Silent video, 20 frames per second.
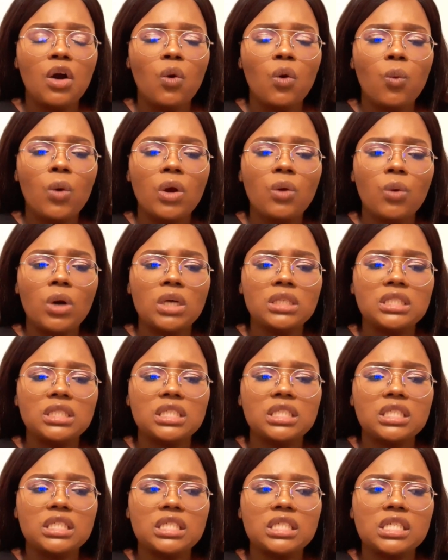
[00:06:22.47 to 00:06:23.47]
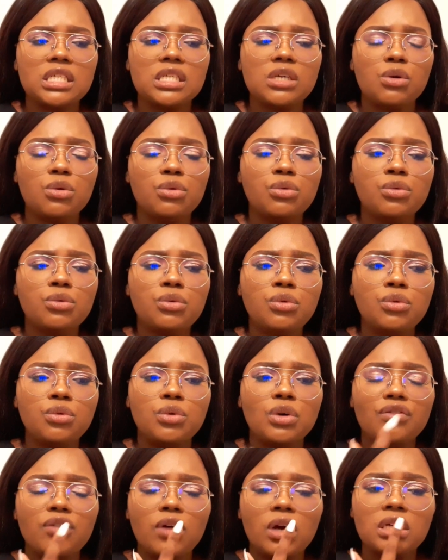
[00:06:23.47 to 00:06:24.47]
what was it? Oh,
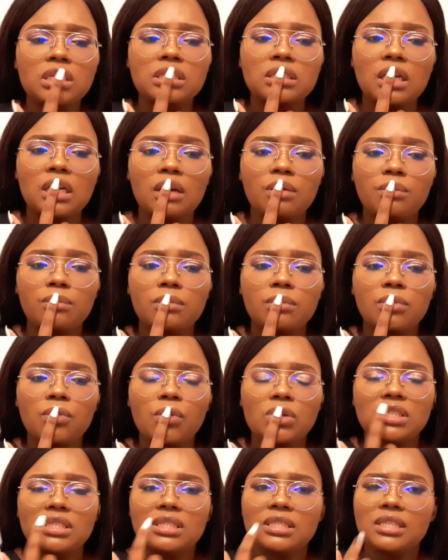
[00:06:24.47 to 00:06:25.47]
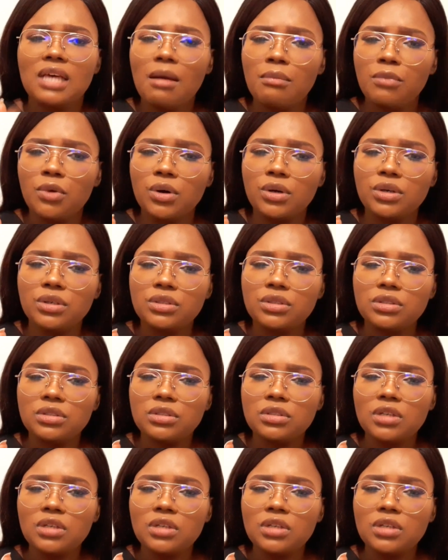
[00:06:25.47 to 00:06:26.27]
I forgot his name. Was it Samuel?